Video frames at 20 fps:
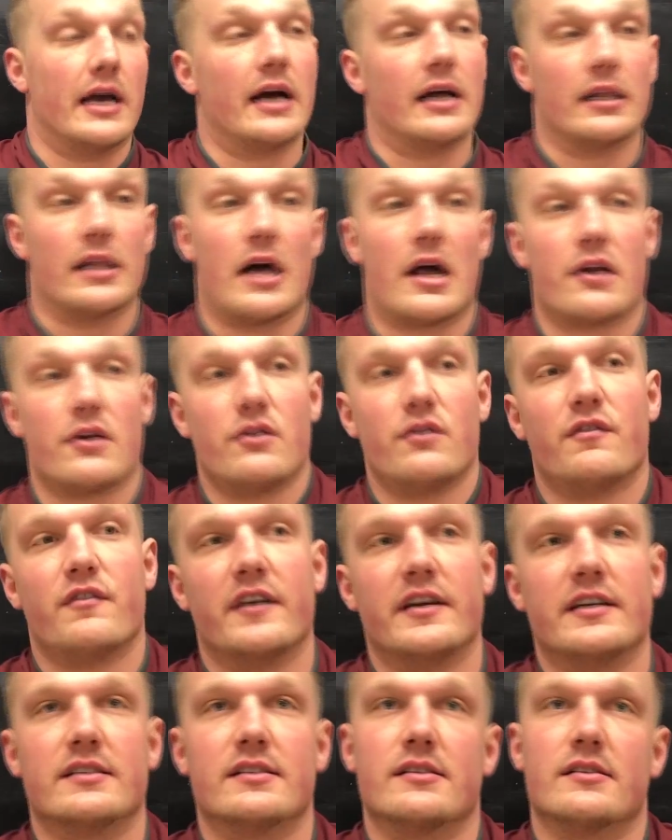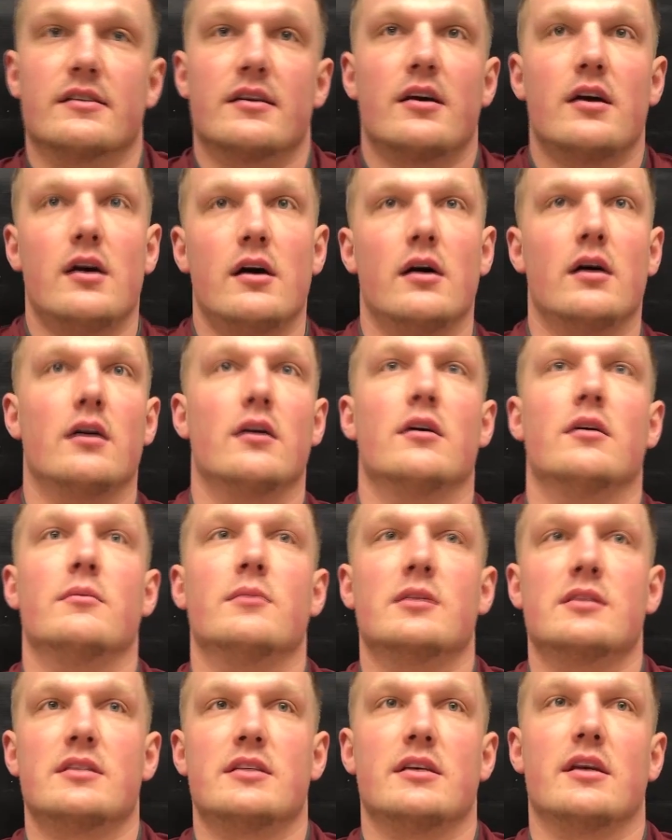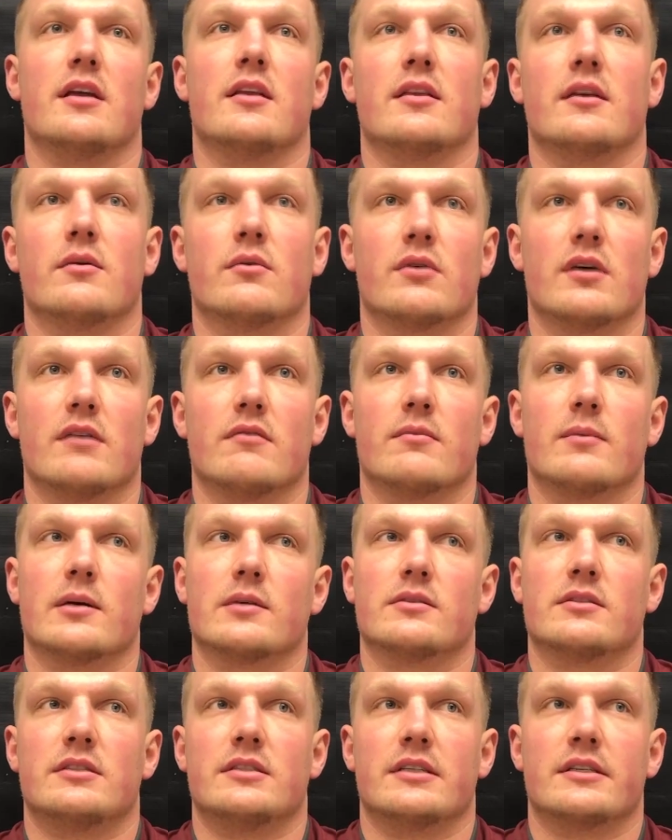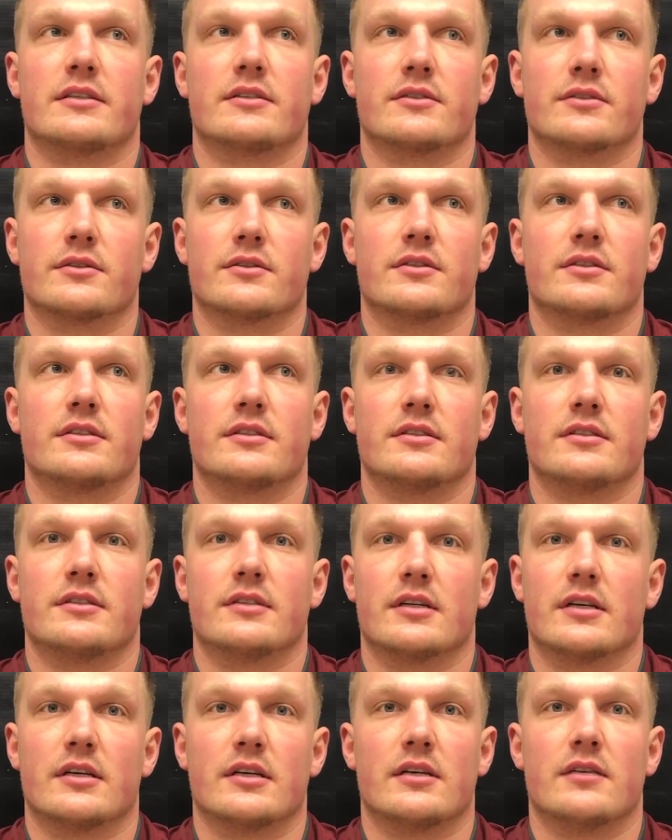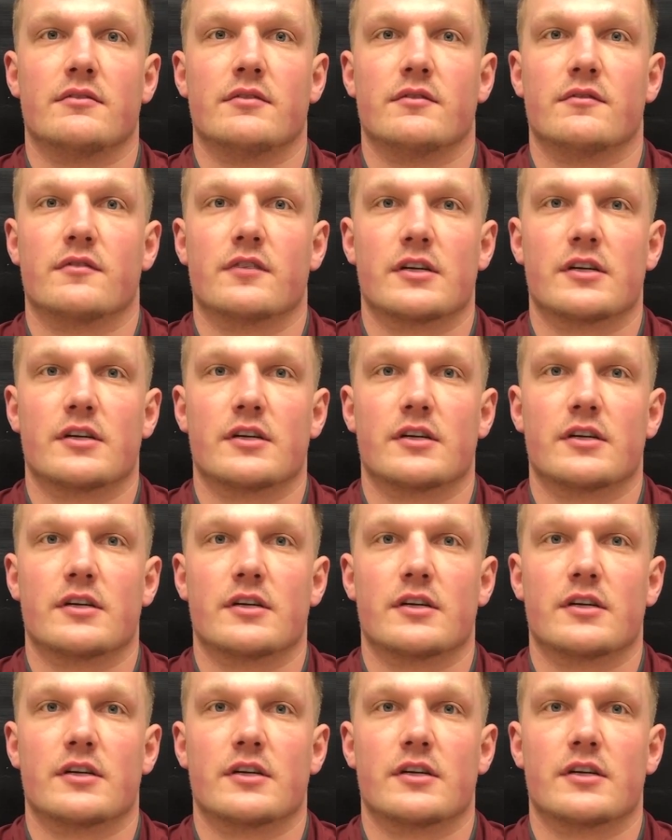Yeah, a lot of new faces. Let's see, I think we'll have about 6 or 7